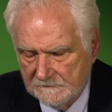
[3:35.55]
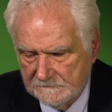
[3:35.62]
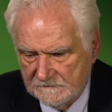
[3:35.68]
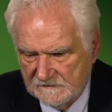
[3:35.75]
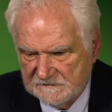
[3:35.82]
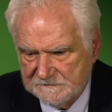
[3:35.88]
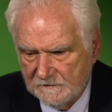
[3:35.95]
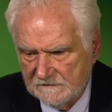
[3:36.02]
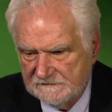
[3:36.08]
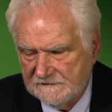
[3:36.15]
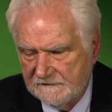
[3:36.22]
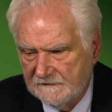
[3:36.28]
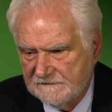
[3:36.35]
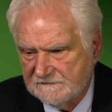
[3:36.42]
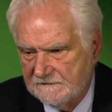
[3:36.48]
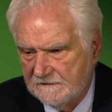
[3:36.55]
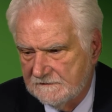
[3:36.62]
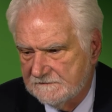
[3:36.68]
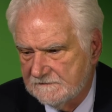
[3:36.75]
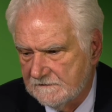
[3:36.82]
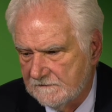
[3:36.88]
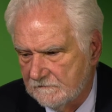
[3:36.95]
dispersing a
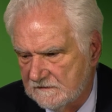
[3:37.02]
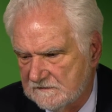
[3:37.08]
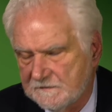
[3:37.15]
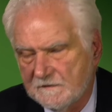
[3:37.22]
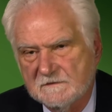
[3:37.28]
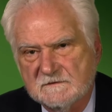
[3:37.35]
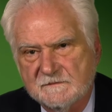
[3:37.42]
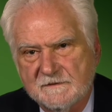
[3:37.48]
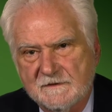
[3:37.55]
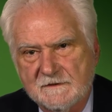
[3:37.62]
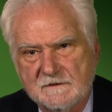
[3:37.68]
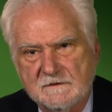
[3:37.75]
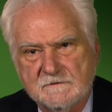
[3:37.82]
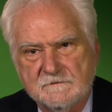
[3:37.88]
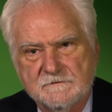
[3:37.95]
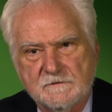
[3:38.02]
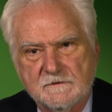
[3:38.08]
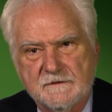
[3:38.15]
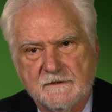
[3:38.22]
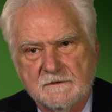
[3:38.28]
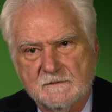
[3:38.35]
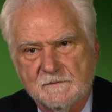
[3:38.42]
sense of responsibility
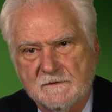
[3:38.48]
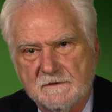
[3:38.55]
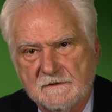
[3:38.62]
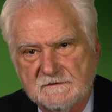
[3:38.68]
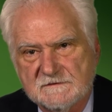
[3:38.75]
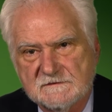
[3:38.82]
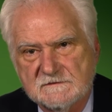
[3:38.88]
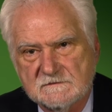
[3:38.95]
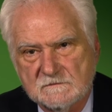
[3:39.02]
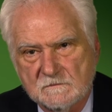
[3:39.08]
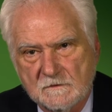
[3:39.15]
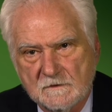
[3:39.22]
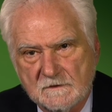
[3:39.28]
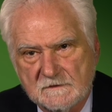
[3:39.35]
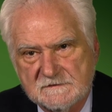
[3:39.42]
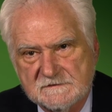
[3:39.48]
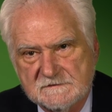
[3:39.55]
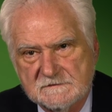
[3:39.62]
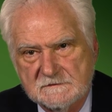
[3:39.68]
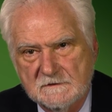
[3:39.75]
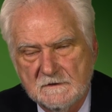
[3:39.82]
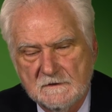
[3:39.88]
for how the place
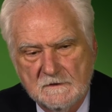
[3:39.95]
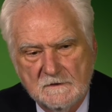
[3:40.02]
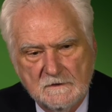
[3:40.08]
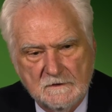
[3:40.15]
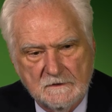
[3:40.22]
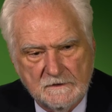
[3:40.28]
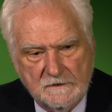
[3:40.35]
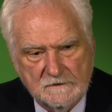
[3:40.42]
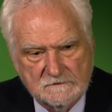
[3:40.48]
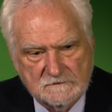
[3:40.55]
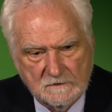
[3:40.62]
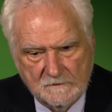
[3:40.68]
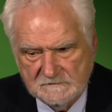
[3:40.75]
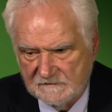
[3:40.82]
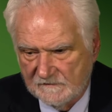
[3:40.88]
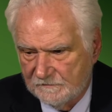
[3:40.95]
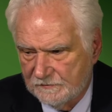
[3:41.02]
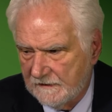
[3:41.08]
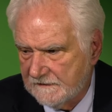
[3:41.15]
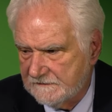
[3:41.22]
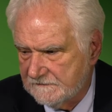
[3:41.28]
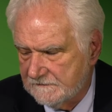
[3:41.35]
works in terms of
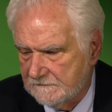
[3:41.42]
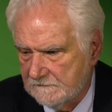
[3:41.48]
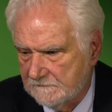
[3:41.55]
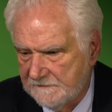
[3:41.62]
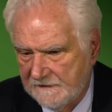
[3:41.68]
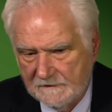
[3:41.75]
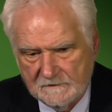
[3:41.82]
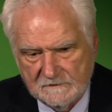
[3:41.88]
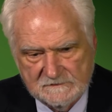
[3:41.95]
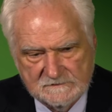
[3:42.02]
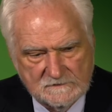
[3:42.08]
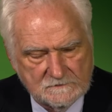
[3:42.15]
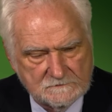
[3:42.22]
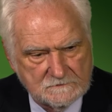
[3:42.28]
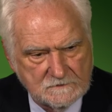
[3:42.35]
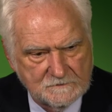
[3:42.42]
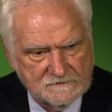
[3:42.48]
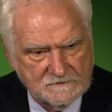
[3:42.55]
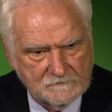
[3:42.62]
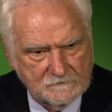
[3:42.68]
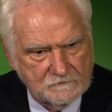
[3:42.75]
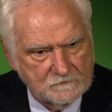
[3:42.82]
practical matters, in
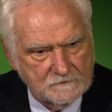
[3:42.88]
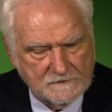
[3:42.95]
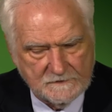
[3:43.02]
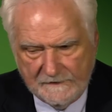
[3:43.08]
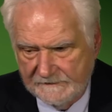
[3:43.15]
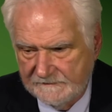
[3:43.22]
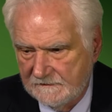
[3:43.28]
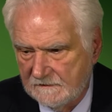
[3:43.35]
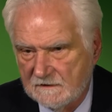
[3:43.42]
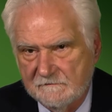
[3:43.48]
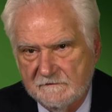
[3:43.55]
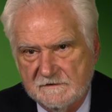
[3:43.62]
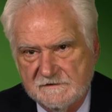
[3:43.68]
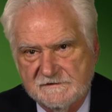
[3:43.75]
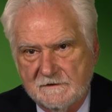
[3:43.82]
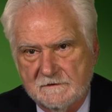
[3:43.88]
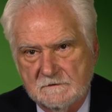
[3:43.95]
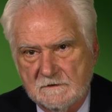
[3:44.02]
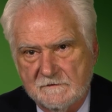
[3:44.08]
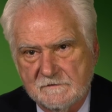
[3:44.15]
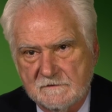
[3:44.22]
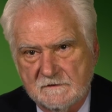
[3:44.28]
terms of what I think of as shared
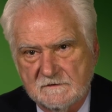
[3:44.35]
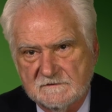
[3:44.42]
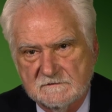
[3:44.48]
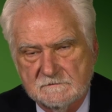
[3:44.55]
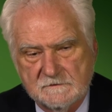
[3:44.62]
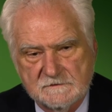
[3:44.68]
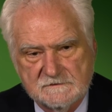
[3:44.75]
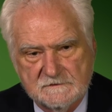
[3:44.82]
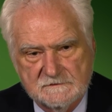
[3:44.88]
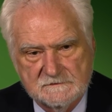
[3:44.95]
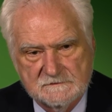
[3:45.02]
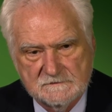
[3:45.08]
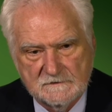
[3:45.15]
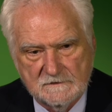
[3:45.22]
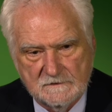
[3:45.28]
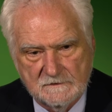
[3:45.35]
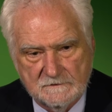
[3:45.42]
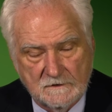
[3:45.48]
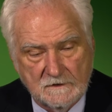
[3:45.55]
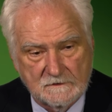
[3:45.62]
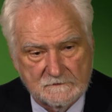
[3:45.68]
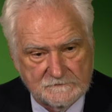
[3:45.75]
governance, which is
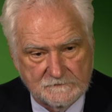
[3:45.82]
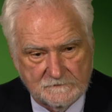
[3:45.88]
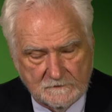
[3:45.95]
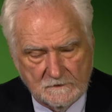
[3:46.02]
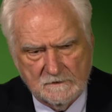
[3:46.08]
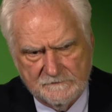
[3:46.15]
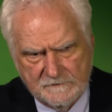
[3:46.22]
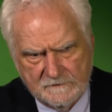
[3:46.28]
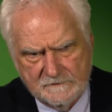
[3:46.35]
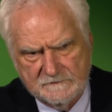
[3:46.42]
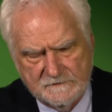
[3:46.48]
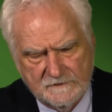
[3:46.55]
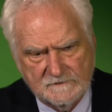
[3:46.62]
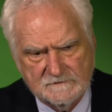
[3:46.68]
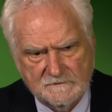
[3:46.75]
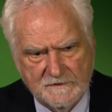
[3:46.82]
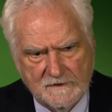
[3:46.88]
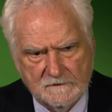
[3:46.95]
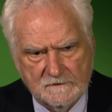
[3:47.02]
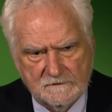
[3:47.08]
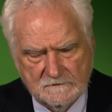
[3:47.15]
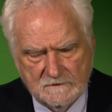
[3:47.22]
not, for all of the good things
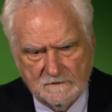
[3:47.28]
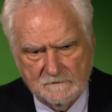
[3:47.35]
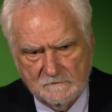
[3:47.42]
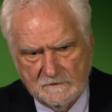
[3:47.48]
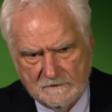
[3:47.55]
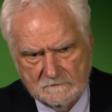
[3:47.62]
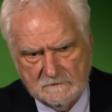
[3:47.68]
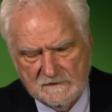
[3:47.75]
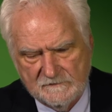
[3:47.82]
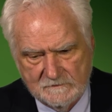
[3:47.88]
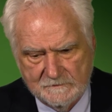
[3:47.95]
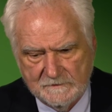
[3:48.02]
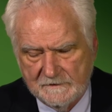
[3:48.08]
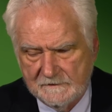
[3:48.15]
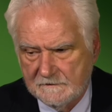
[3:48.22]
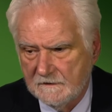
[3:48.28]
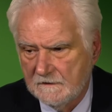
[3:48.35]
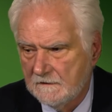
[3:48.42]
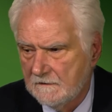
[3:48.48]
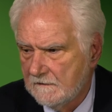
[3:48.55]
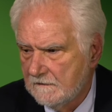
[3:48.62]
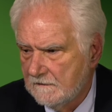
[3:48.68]
about it, I don't have in mind
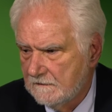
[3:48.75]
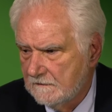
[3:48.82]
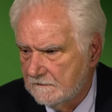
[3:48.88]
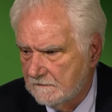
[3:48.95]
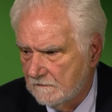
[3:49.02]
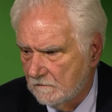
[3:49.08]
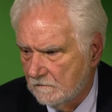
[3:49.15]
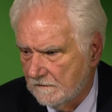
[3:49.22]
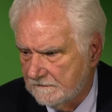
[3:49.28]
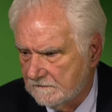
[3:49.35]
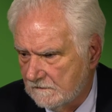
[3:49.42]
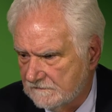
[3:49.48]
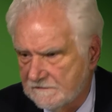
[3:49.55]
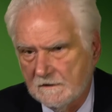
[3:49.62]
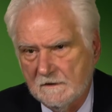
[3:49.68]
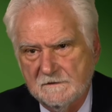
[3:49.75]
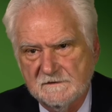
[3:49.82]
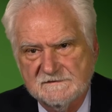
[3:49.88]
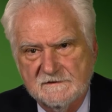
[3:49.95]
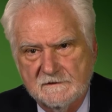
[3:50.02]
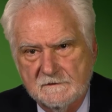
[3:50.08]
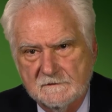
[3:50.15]
what goes on in
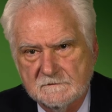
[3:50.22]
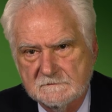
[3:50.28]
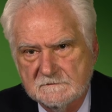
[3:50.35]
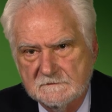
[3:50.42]
the Senate,